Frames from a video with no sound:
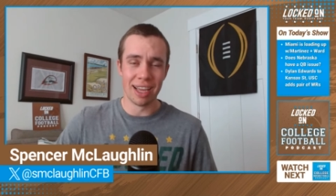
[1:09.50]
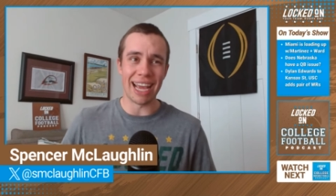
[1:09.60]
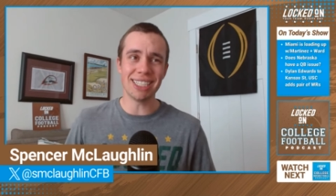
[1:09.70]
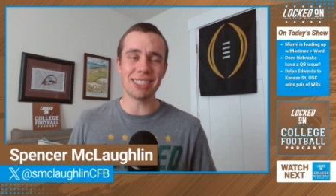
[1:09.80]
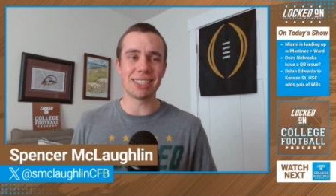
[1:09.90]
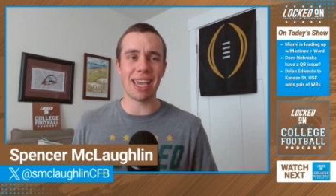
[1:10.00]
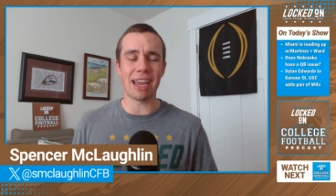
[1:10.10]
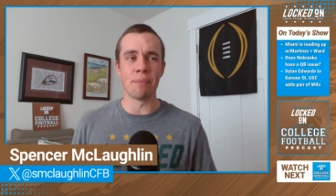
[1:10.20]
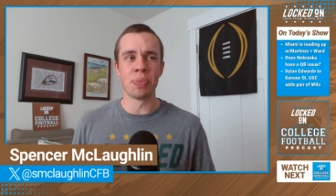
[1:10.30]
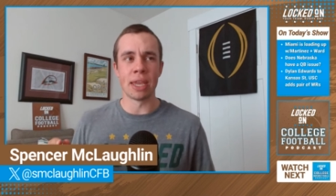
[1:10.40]
Kansas
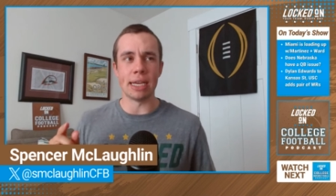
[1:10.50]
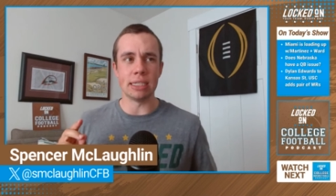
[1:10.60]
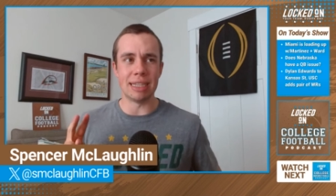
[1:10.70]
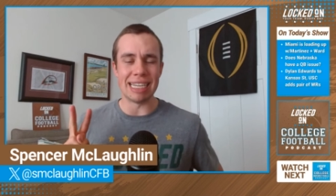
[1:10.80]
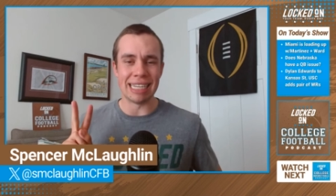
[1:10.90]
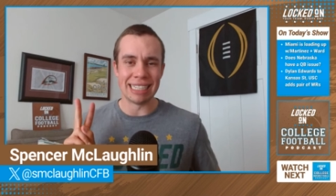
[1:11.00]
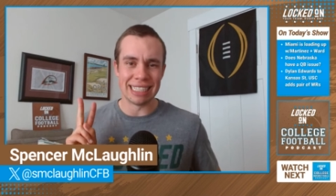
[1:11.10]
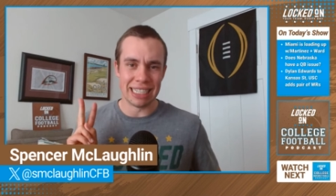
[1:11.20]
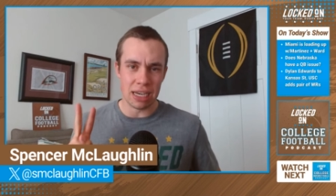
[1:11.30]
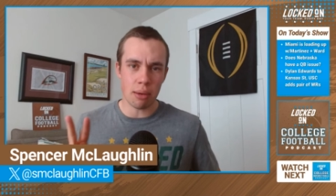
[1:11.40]
State is the
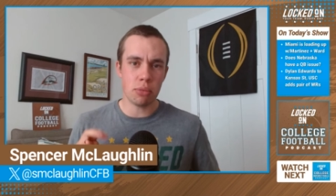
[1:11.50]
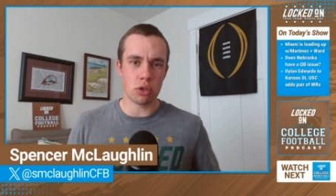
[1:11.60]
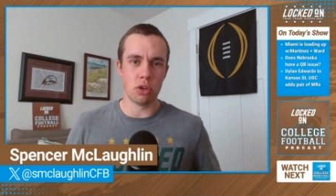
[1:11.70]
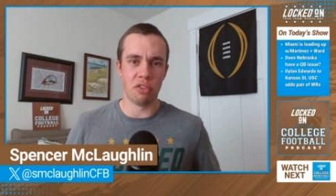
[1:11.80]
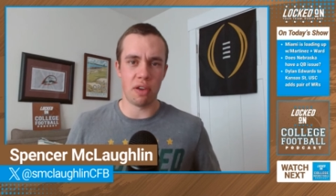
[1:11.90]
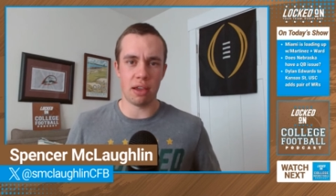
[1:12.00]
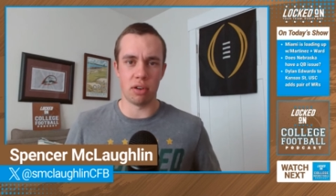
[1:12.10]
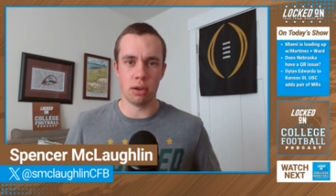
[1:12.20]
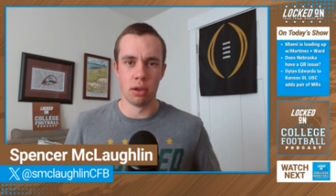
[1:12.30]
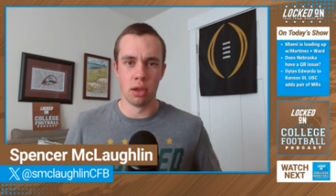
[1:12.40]
number two
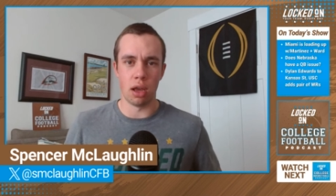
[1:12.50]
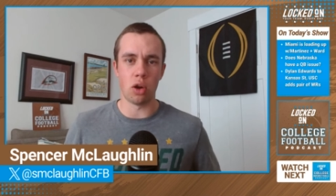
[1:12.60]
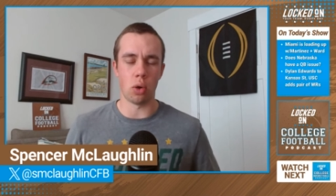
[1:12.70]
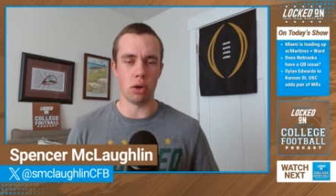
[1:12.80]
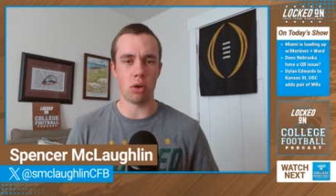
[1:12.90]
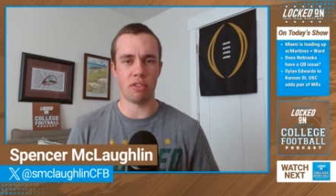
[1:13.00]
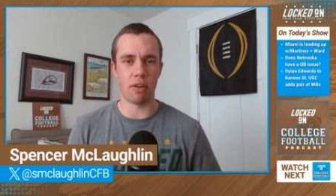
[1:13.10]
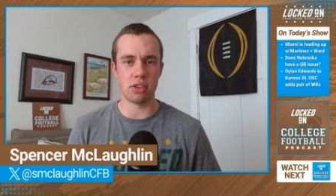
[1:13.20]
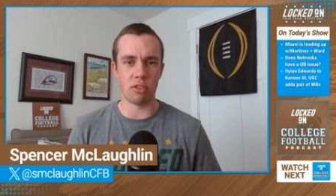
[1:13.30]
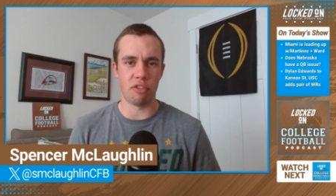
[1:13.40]
favorite, according to our
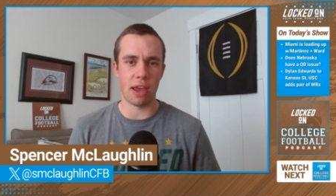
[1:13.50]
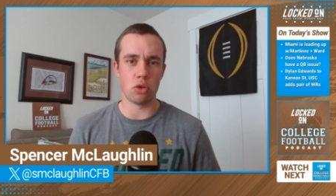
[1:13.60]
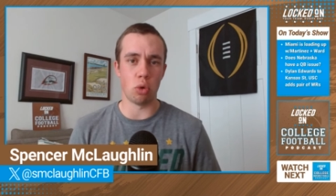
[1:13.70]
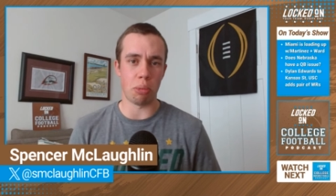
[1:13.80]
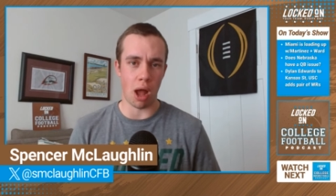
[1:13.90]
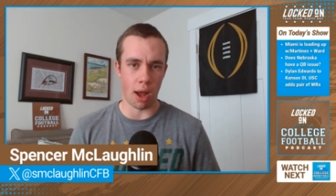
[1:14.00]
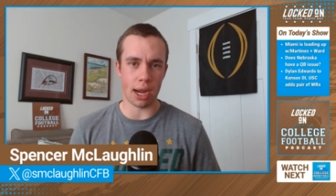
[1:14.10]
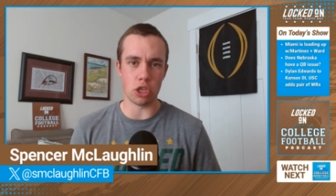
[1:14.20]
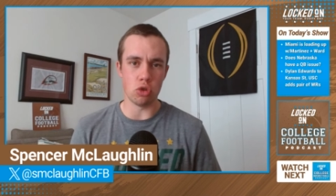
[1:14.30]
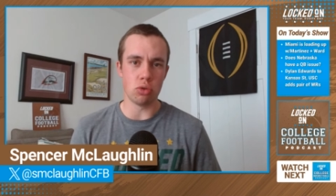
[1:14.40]
friends at FanDuel,
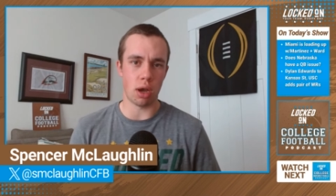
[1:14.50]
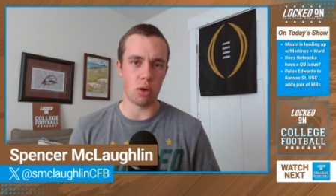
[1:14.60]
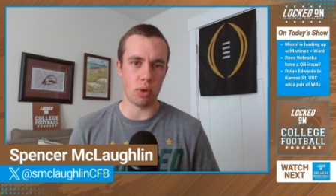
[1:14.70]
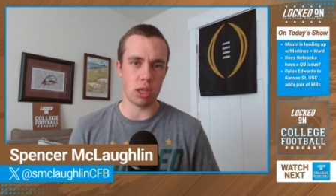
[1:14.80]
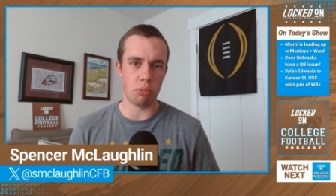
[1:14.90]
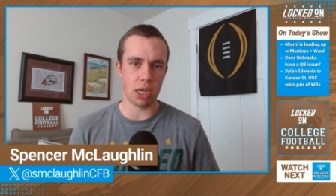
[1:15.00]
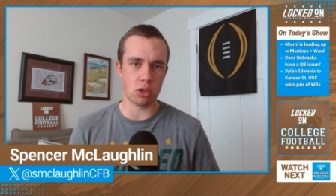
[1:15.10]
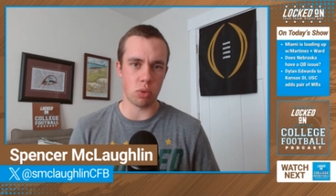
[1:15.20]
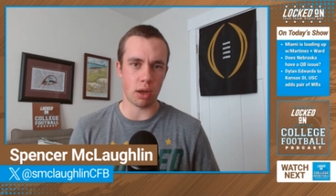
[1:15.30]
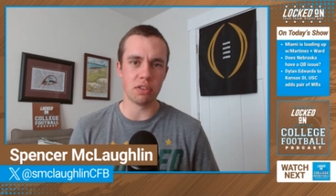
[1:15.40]
behind Utah to win the Big
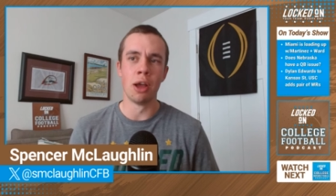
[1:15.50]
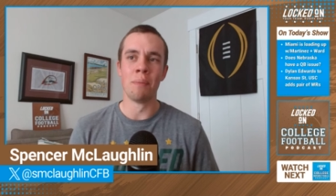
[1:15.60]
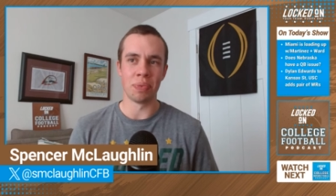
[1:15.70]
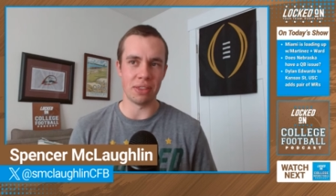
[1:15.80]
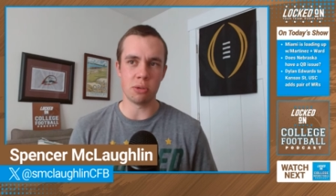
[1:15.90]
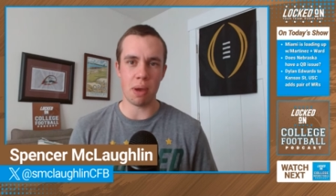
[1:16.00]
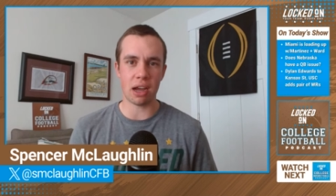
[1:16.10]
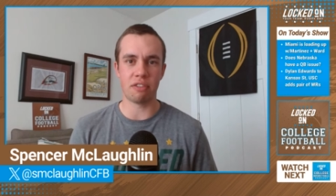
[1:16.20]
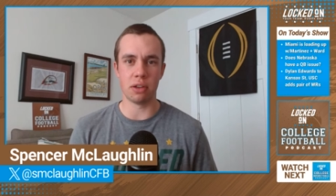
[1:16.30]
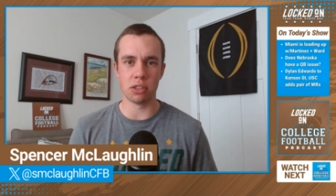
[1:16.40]
12. And this
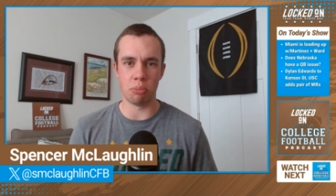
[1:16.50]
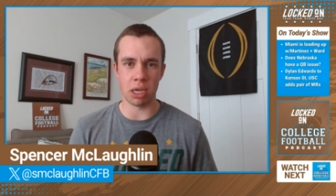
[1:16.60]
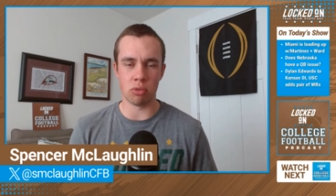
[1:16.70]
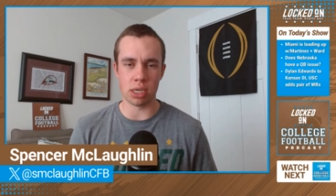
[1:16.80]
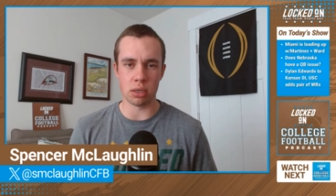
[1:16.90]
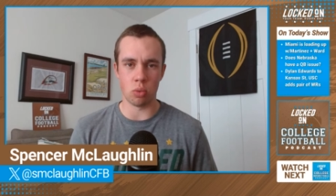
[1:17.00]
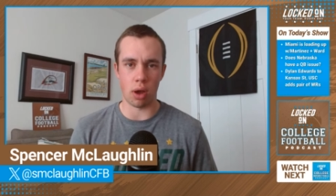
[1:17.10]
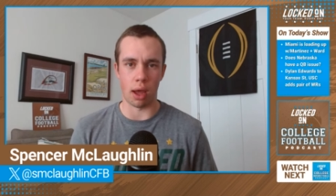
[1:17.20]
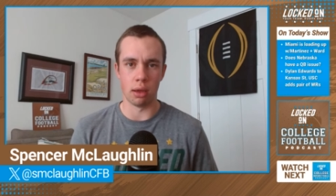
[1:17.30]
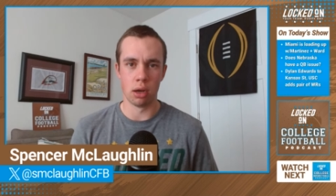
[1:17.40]
backfield's a big reason
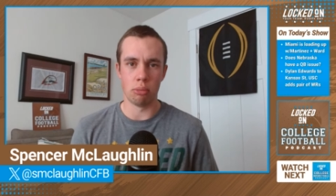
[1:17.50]
why.